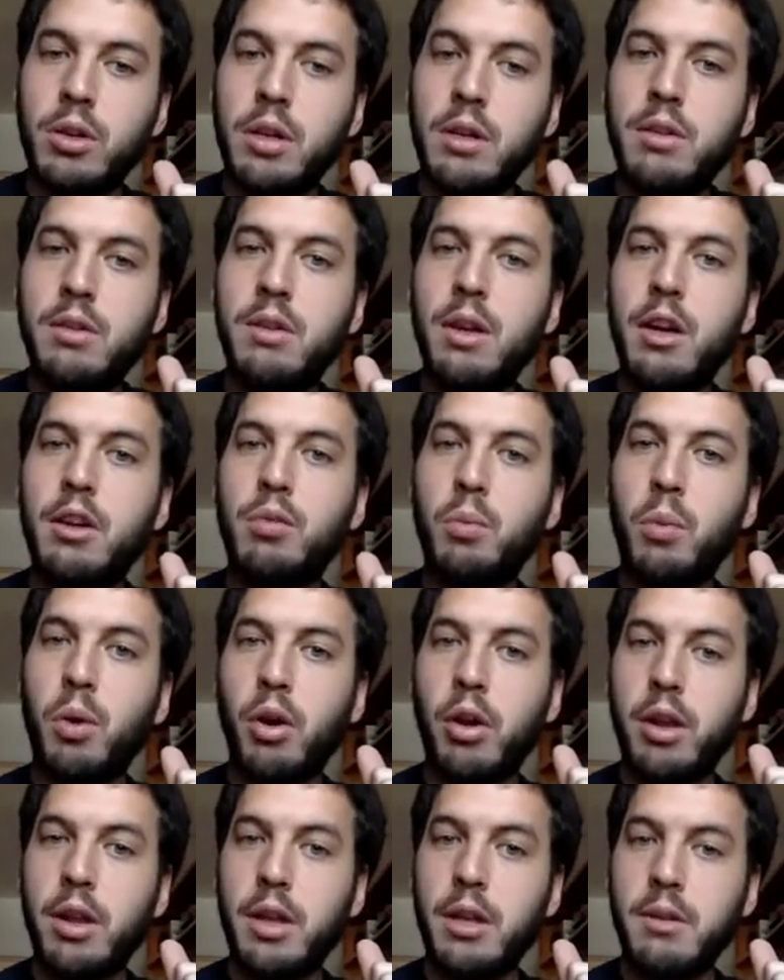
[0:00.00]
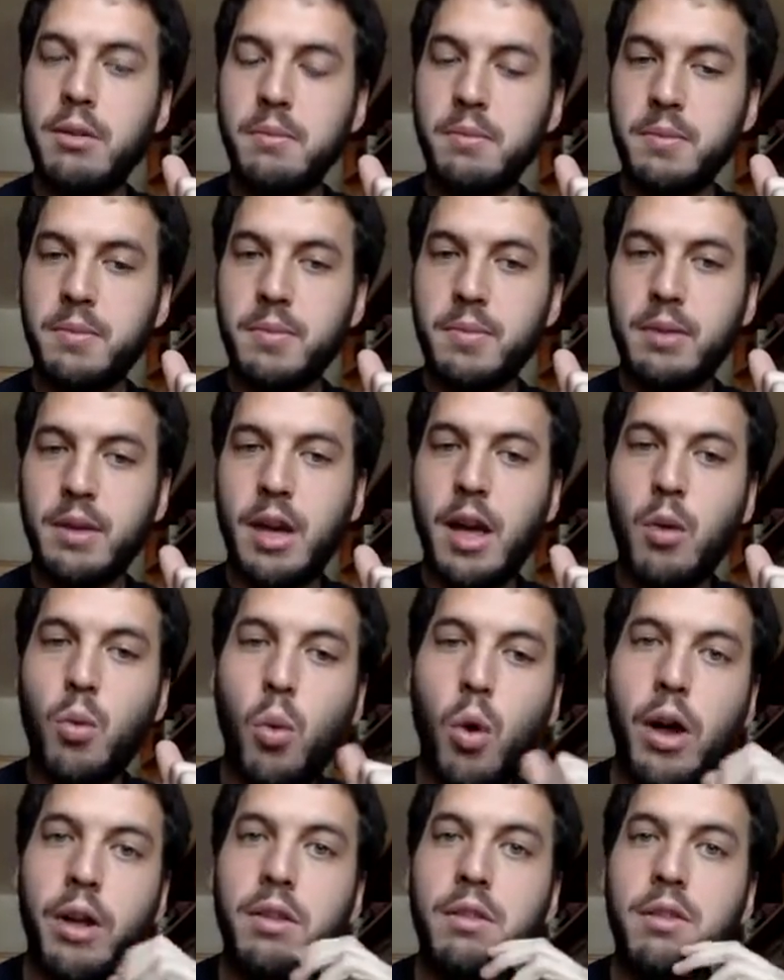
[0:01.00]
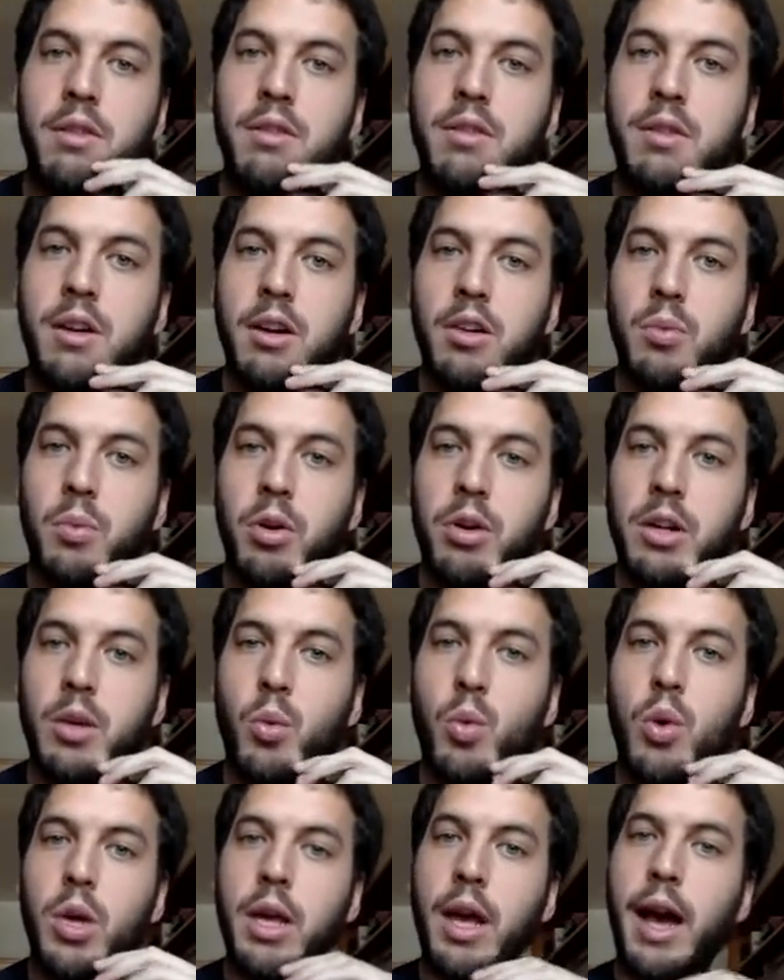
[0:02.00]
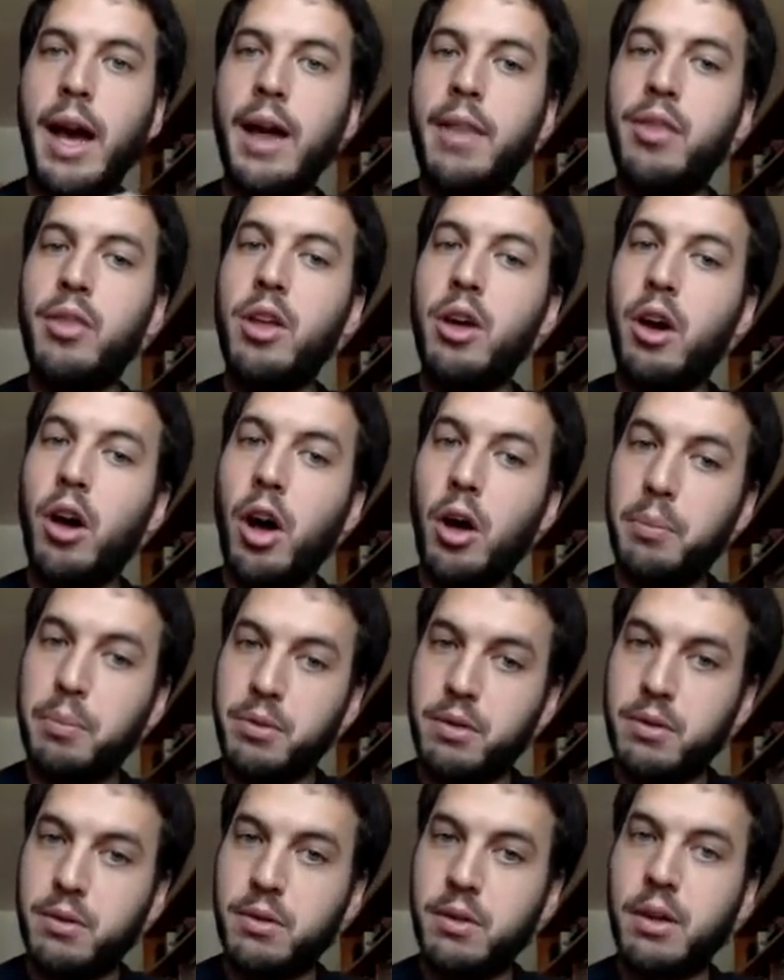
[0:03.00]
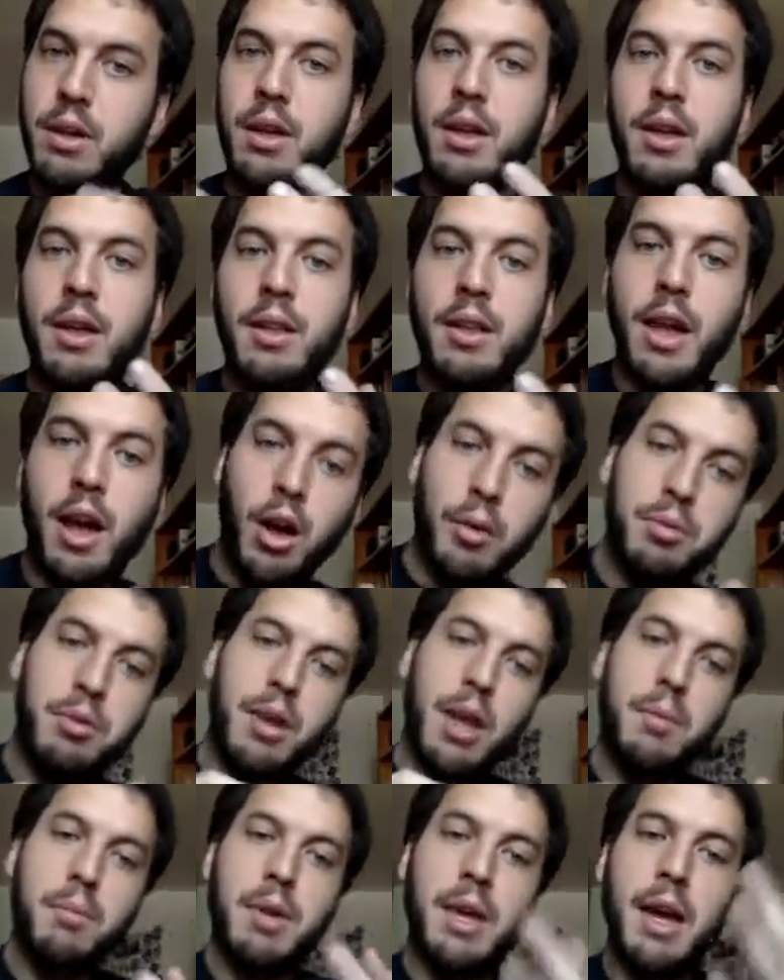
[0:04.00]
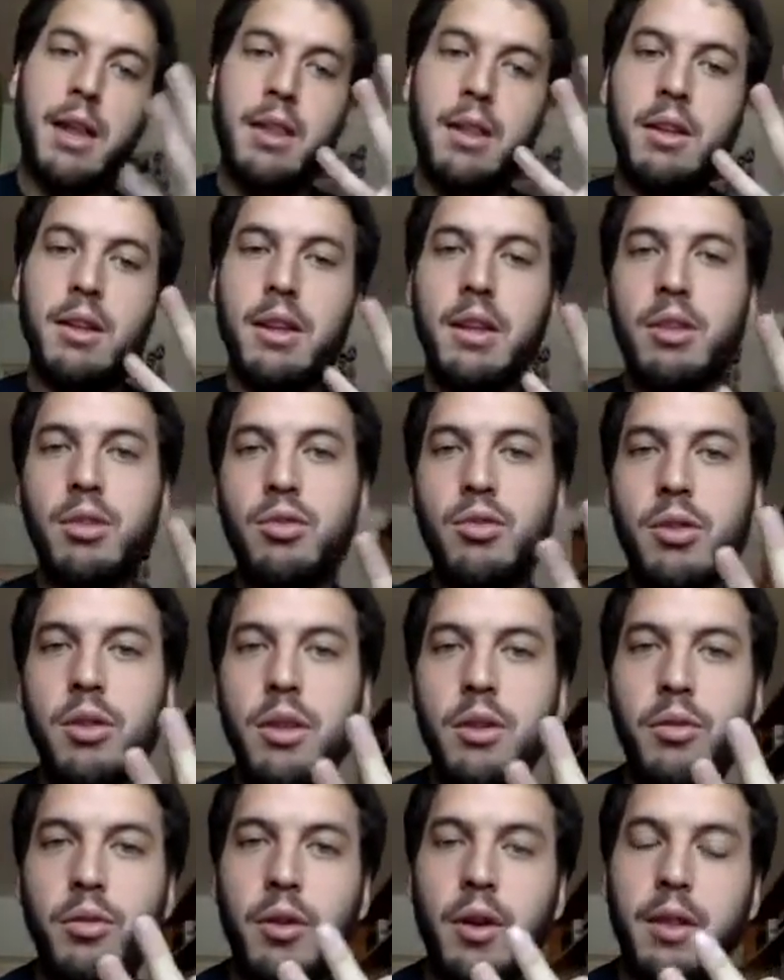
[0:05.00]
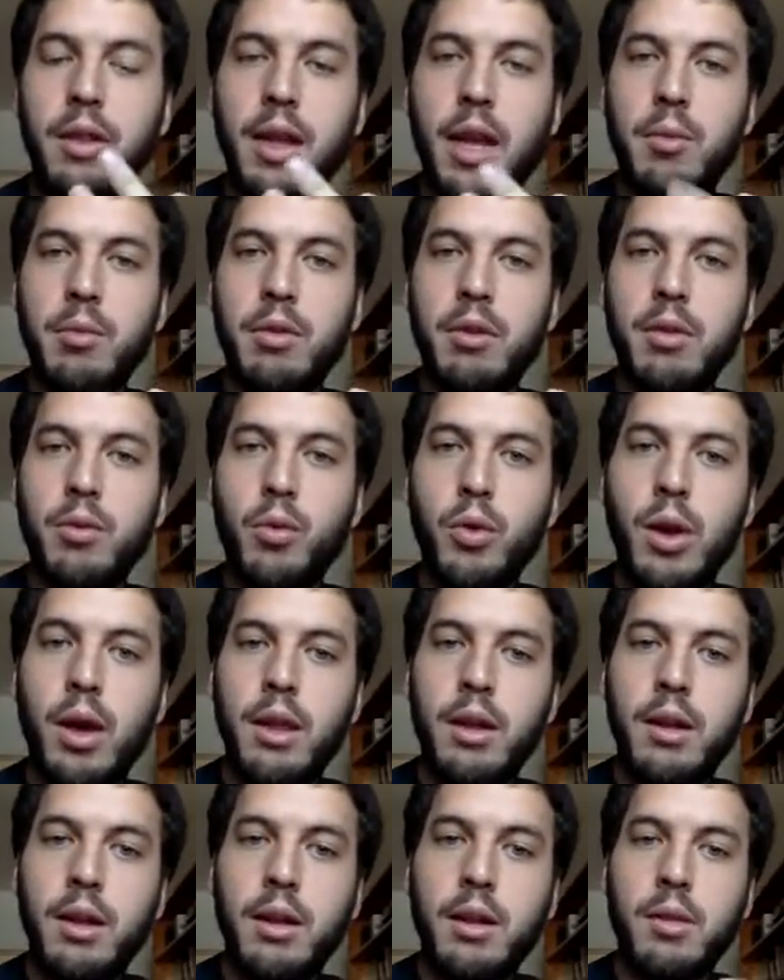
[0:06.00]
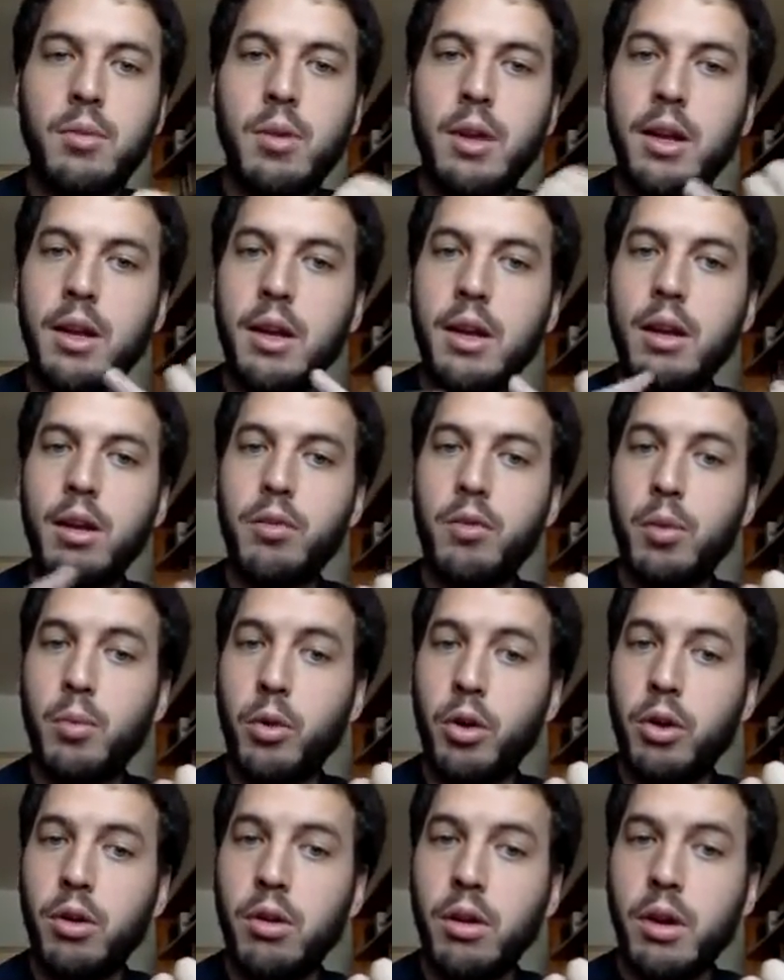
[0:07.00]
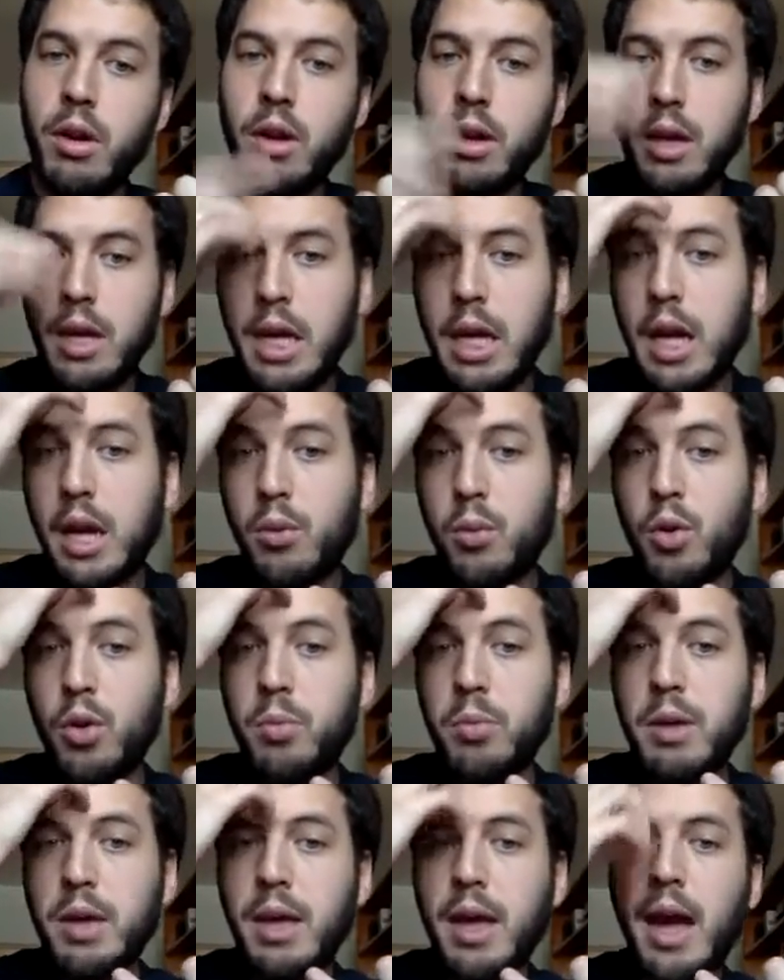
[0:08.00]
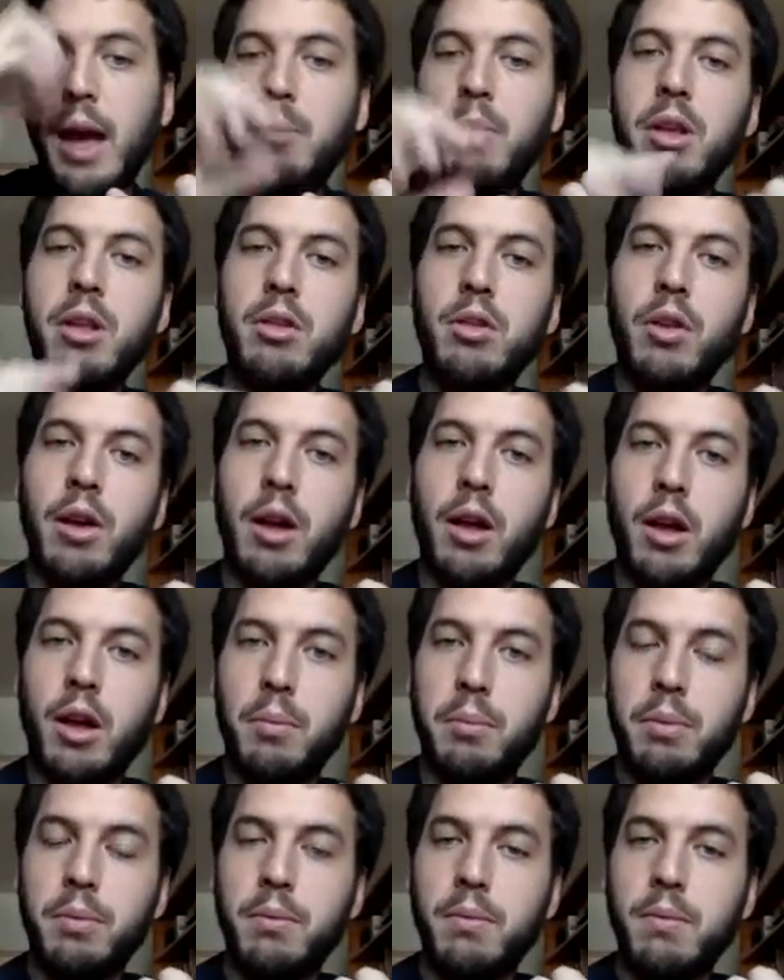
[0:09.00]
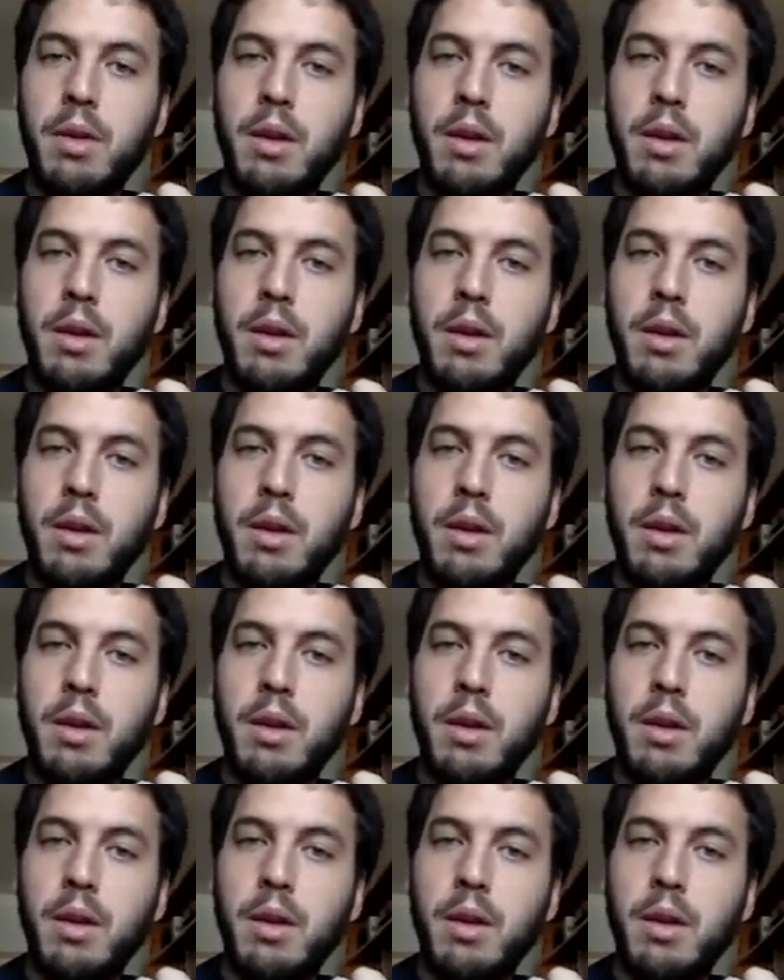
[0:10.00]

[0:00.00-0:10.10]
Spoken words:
it starts boiling. And once it starts boiling, we add the hops. The hops can be added in 3 different times. If we add it at the beginning of the boil, it will be a bittering hop.